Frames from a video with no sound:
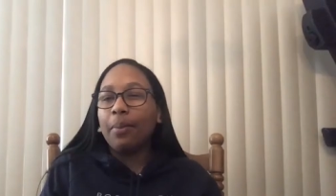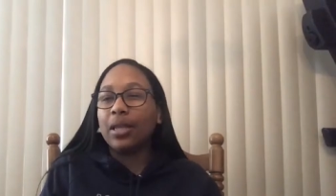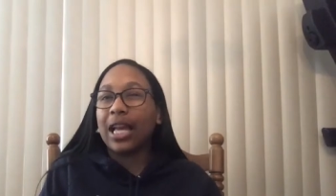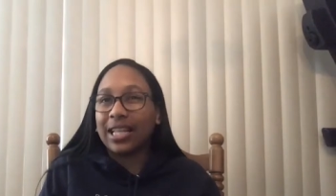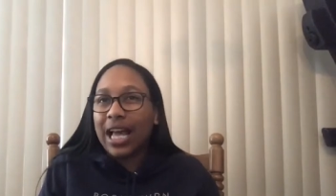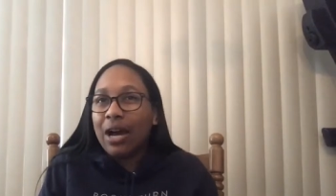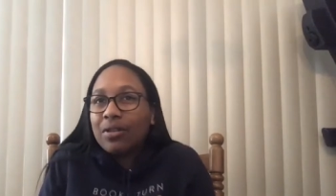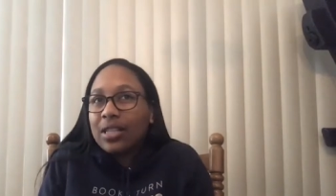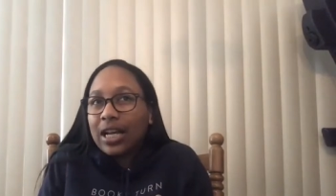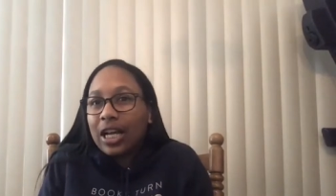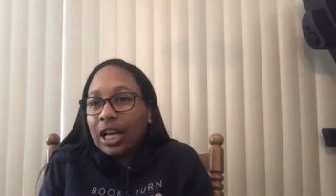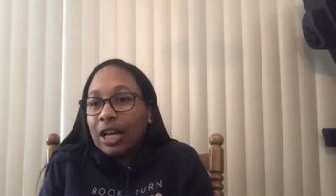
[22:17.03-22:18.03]
but like that was
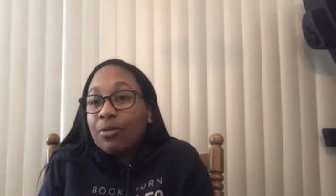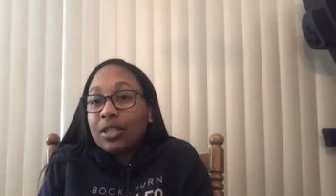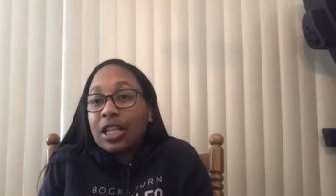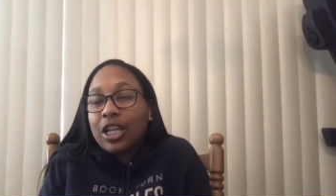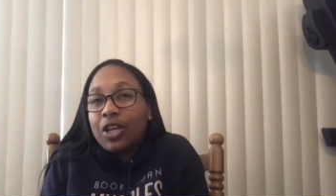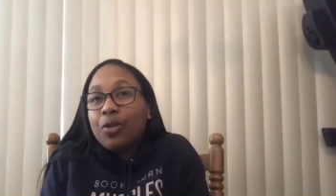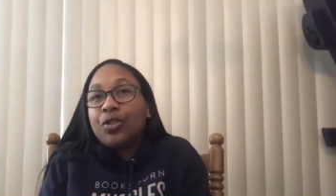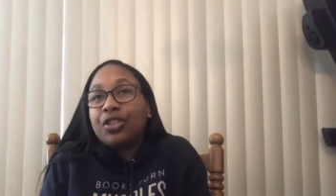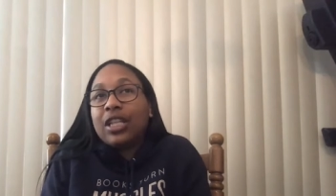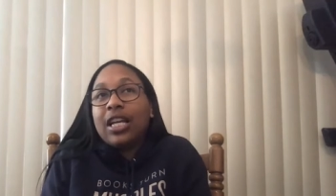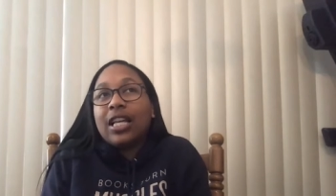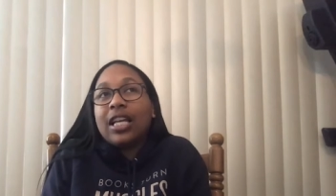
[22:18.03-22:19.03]
like it was huge
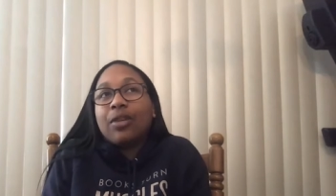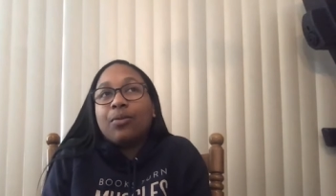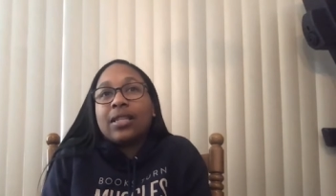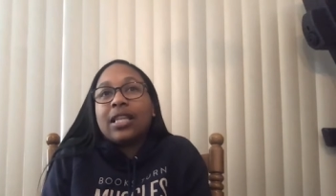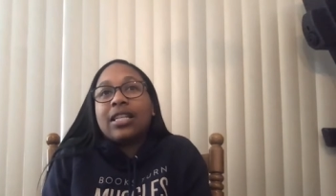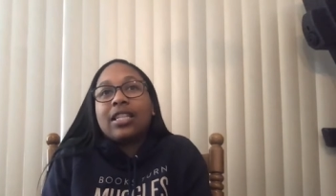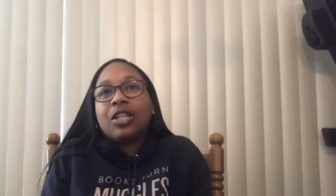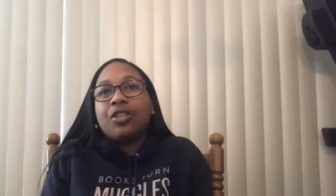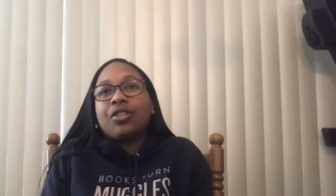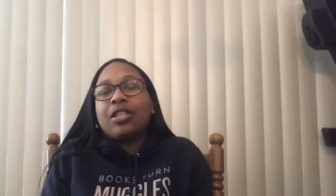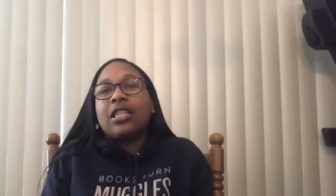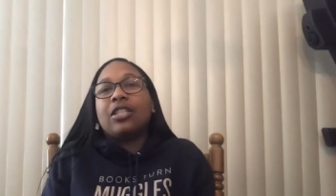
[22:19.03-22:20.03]
thing like there was things that you
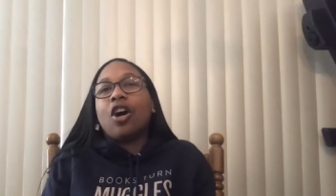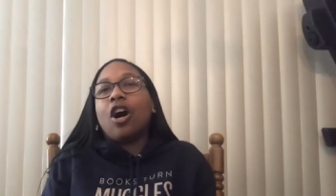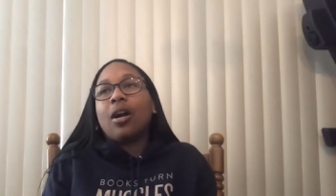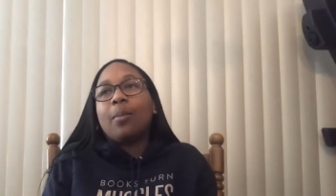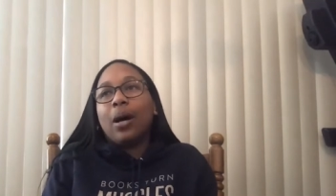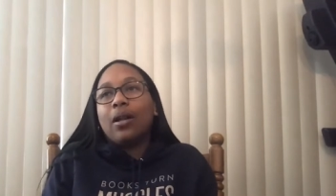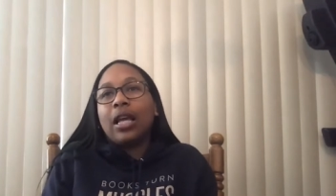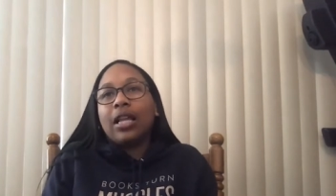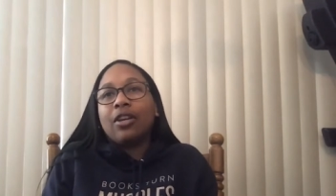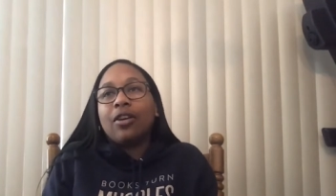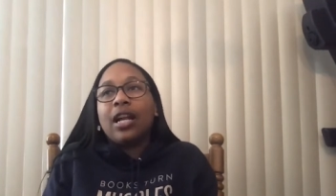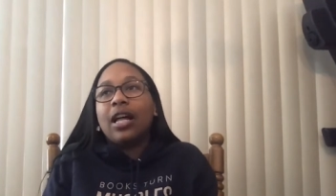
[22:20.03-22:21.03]
just didn't talk about like
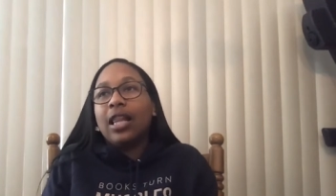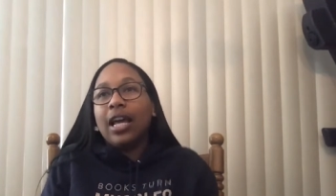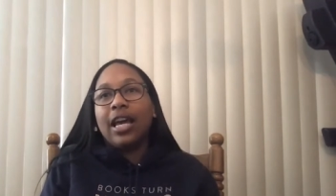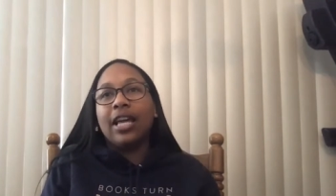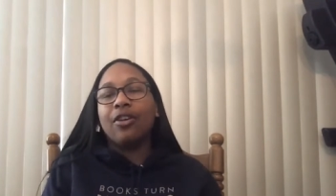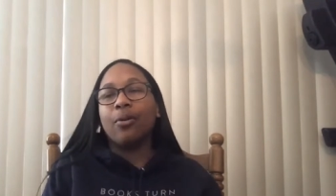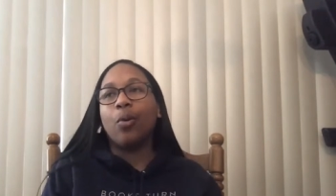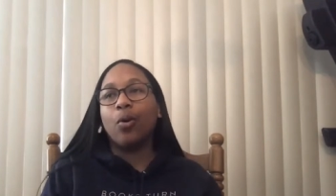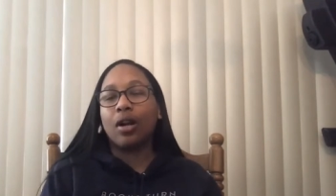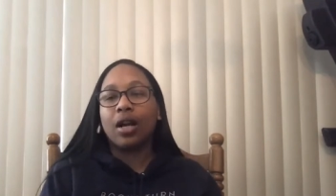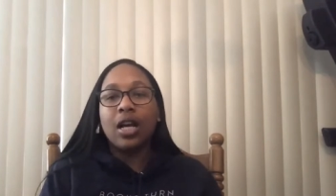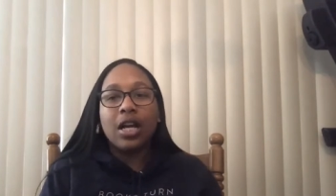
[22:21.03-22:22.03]
they're in la and they're
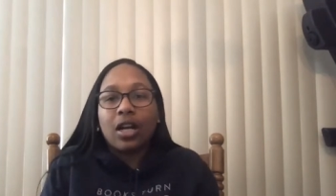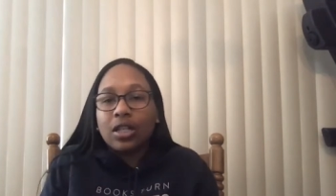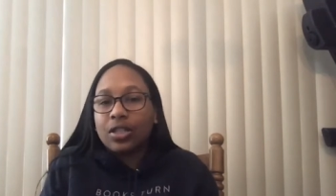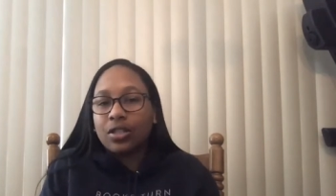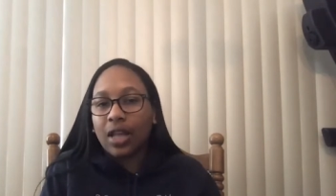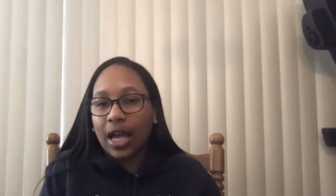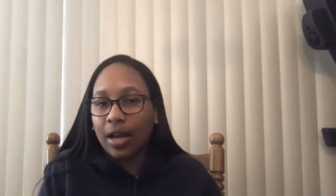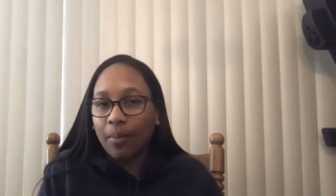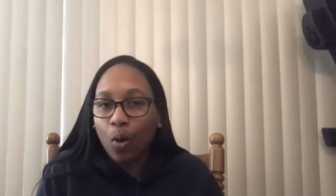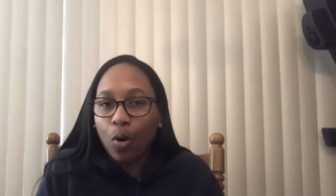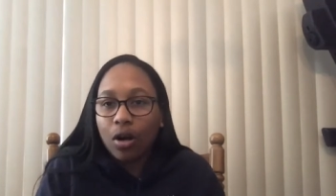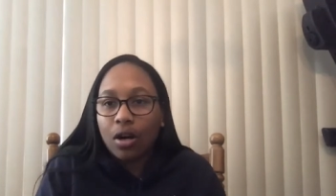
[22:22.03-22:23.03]
more cons- like
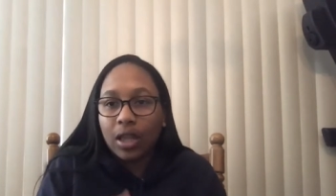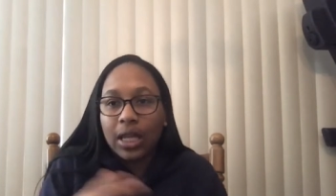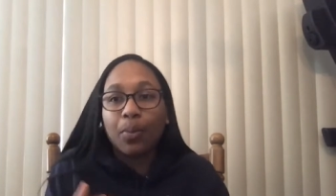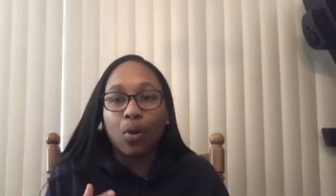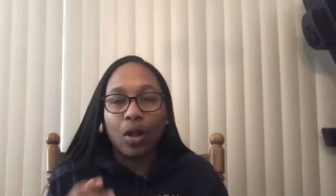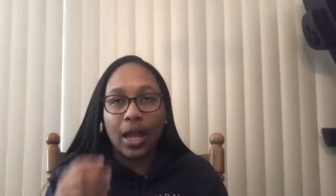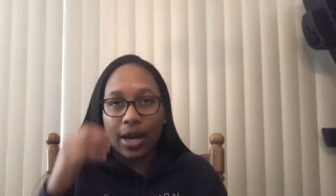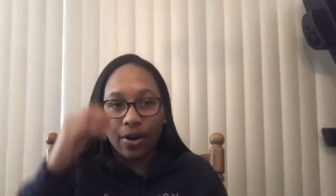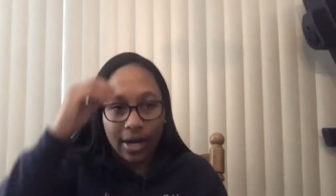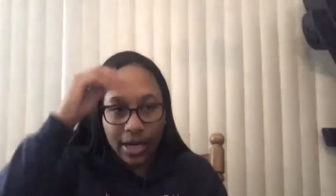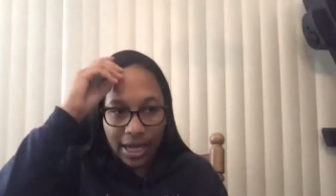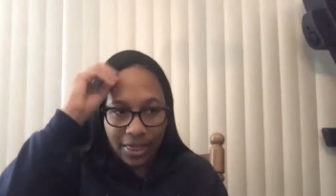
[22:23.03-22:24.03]
more liberal
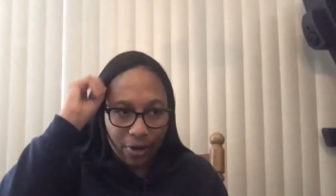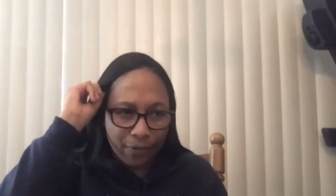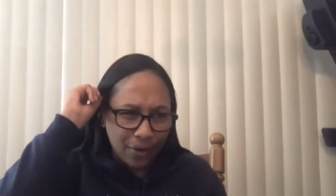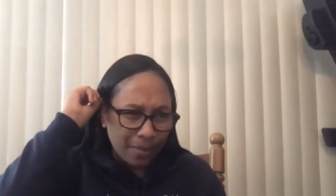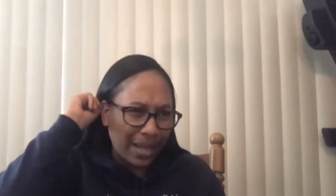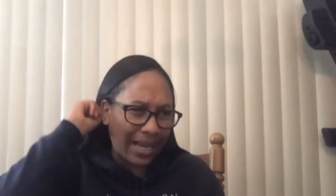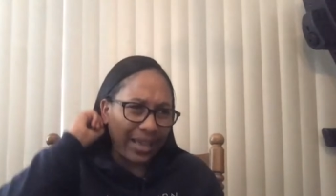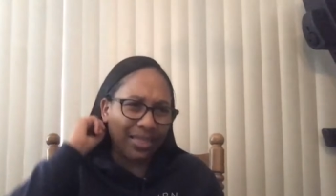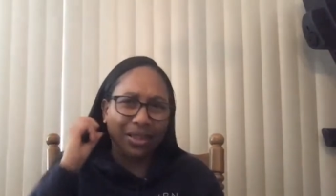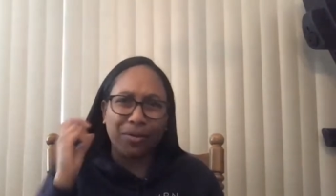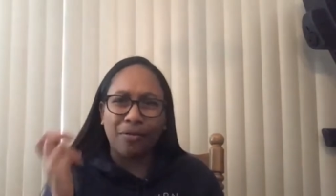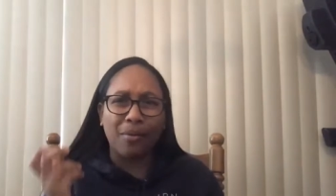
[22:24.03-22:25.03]
area and they're from like i think
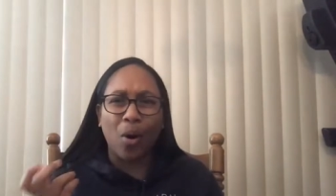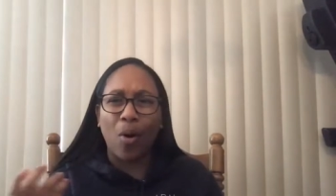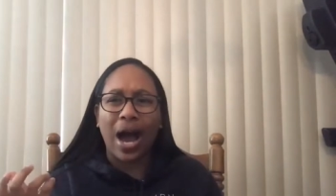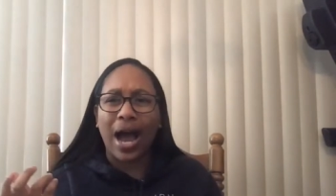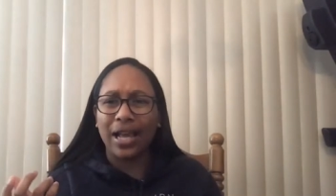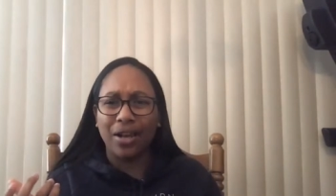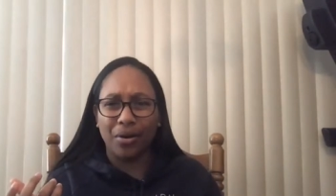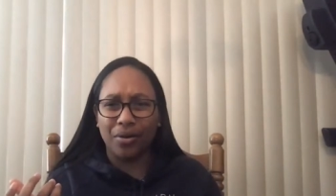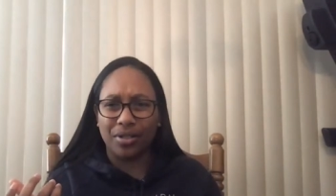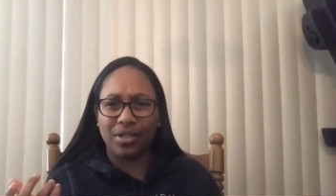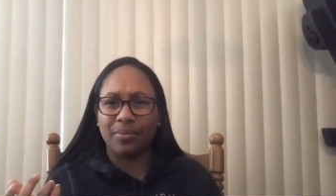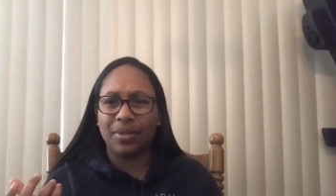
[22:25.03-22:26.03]
they were from ohio or
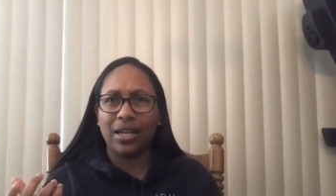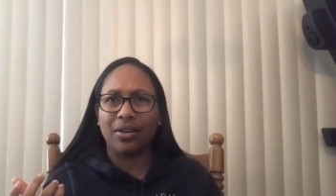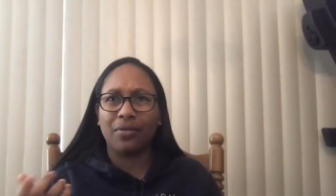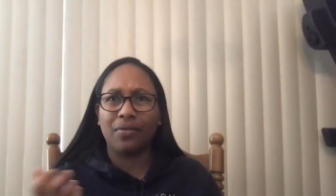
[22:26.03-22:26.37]
something or